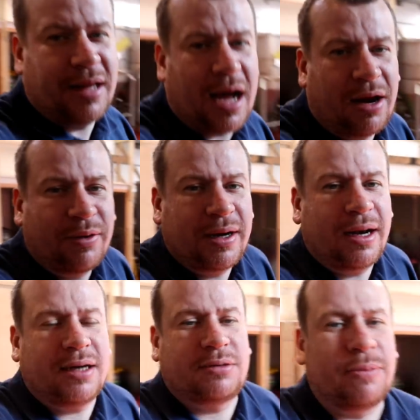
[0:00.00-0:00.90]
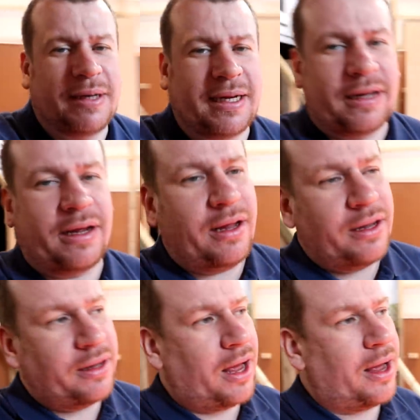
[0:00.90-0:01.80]
that I realised when we did
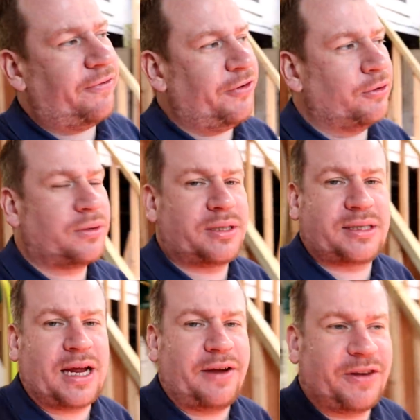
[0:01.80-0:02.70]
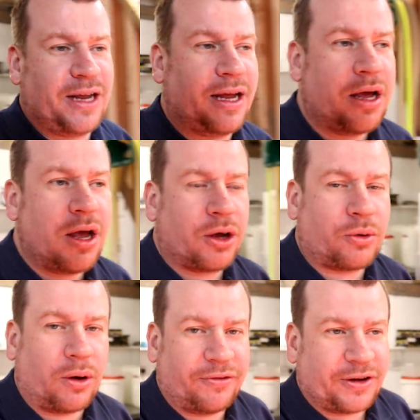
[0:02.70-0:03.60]
a food safety
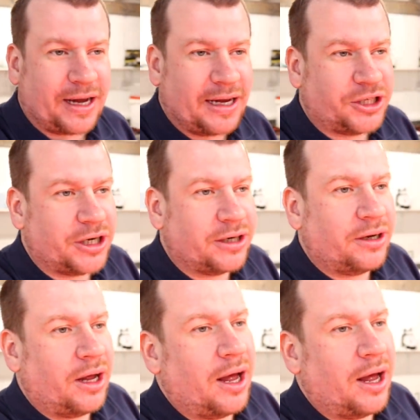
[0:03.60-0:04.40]
qualification,